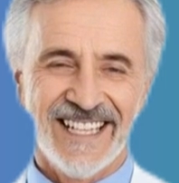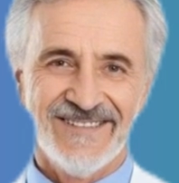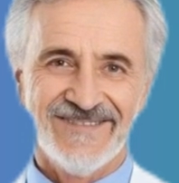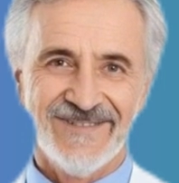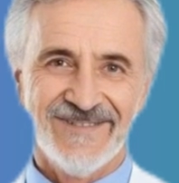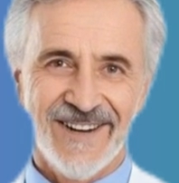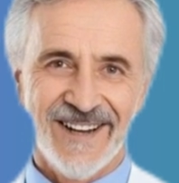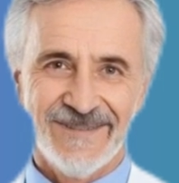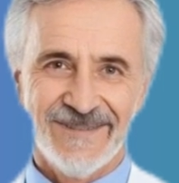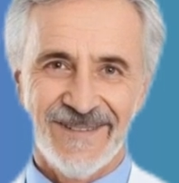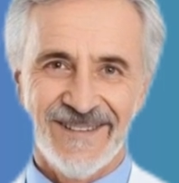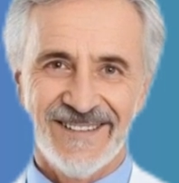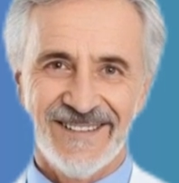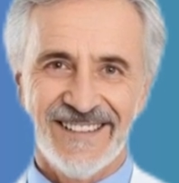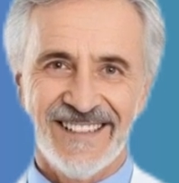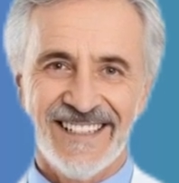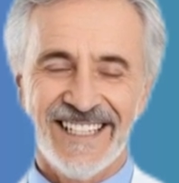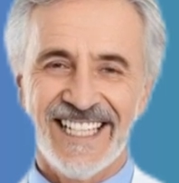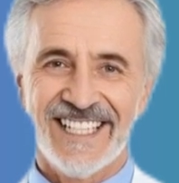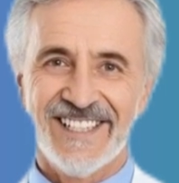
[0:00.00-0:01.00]
affordable,
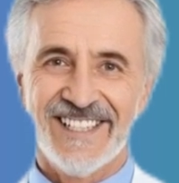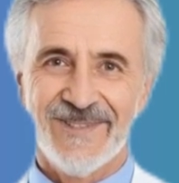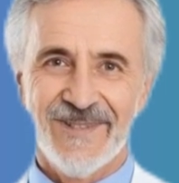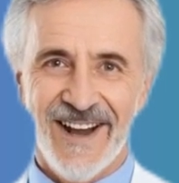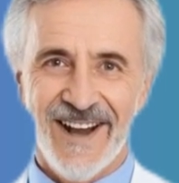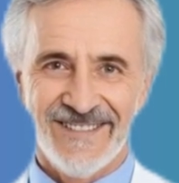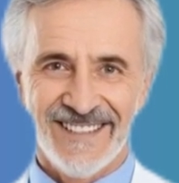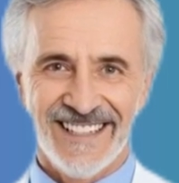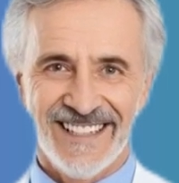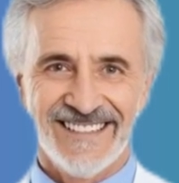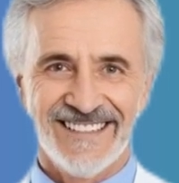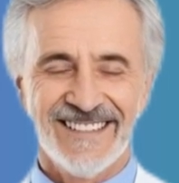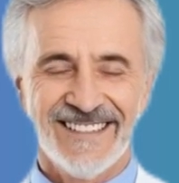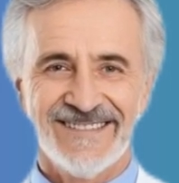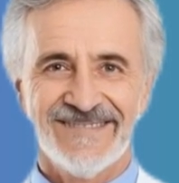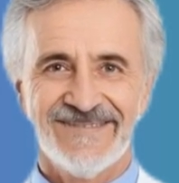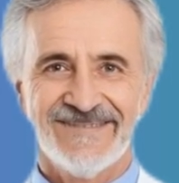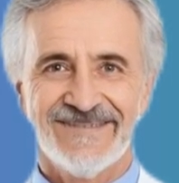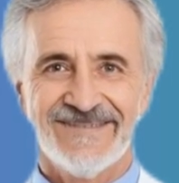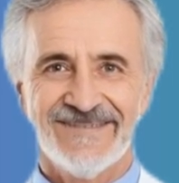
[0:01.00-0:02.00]
can do all this.
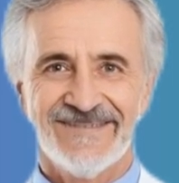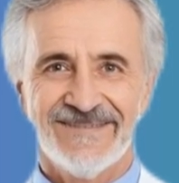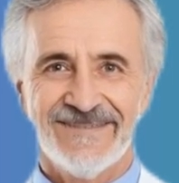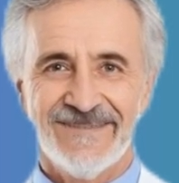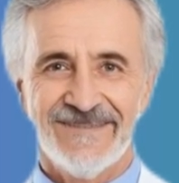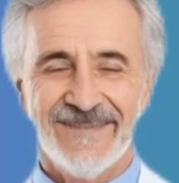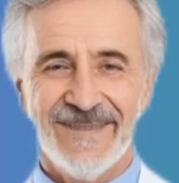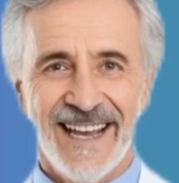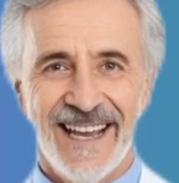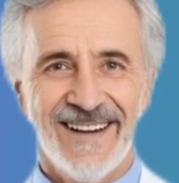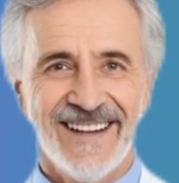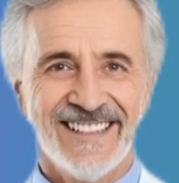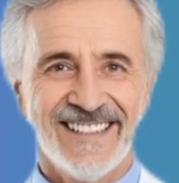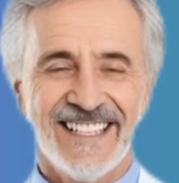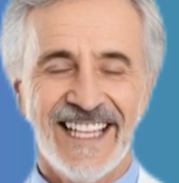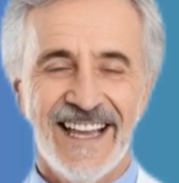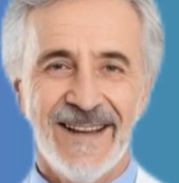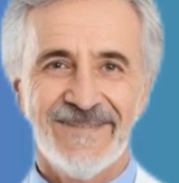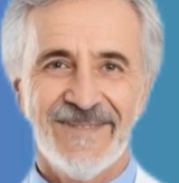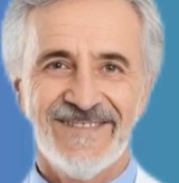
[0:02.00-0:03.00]
Berries
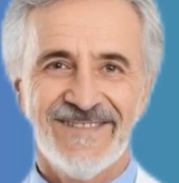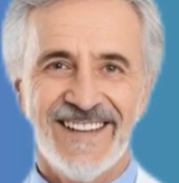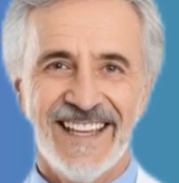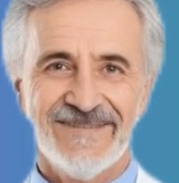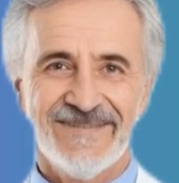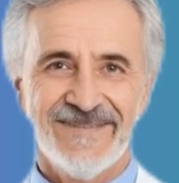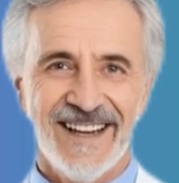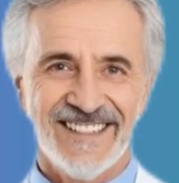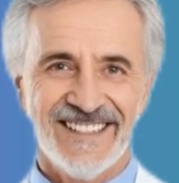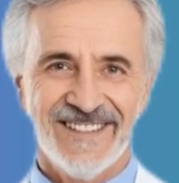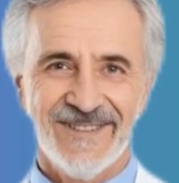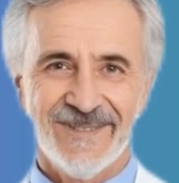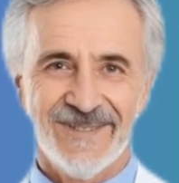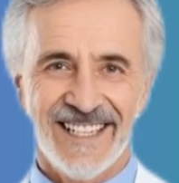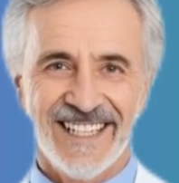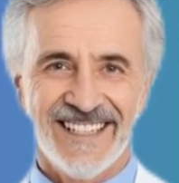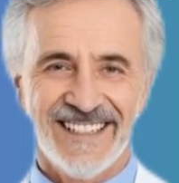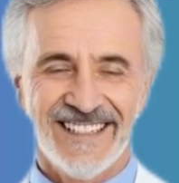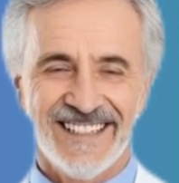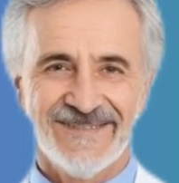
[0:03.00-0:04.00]
help prevent muscle
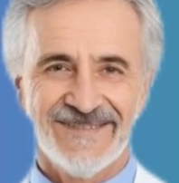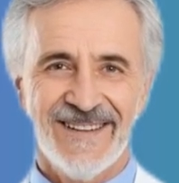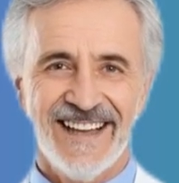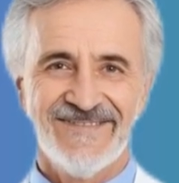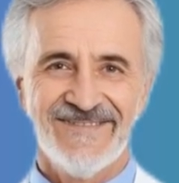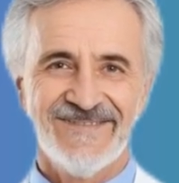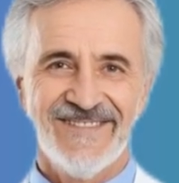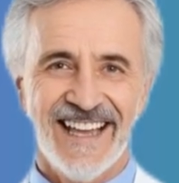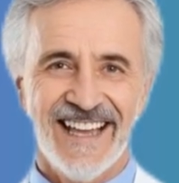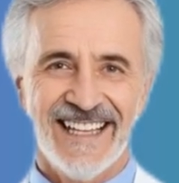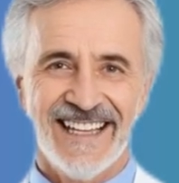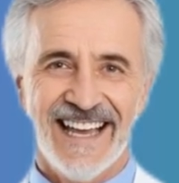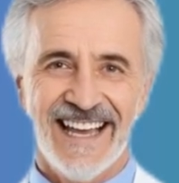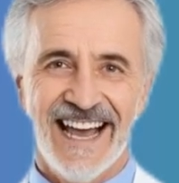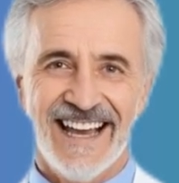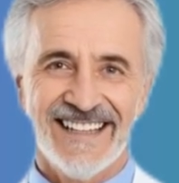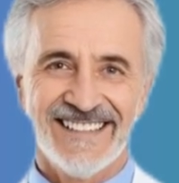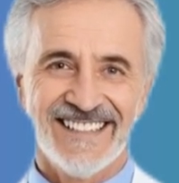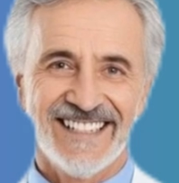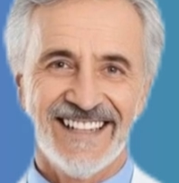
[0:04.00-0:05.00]
weakness by fighting
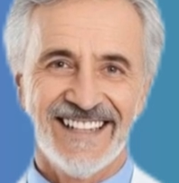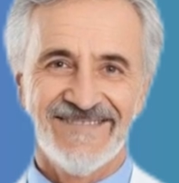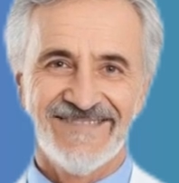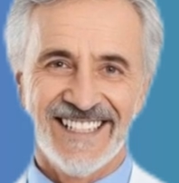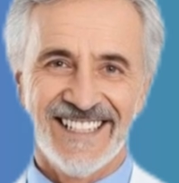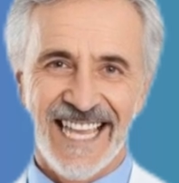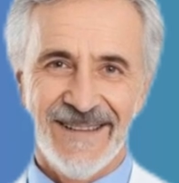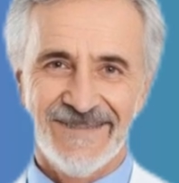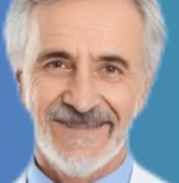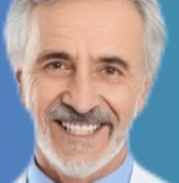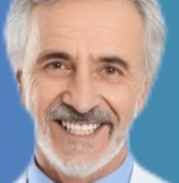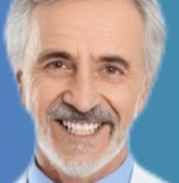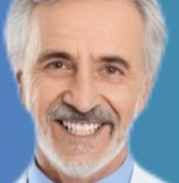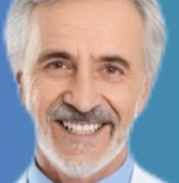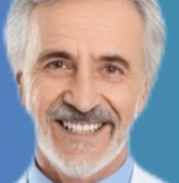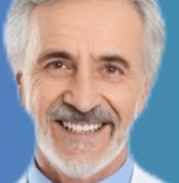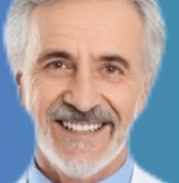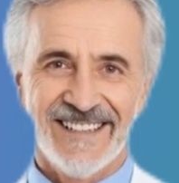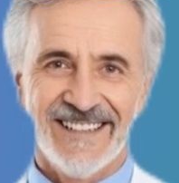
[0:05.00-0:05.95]
oxidative damage.